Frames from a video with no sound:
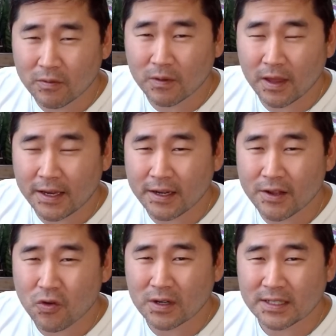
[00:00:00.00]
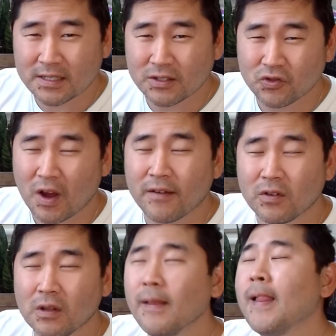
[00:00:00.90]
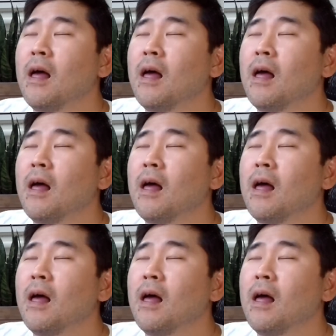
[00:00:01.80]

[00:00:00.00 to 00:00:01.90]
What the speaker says: related, short distance travel,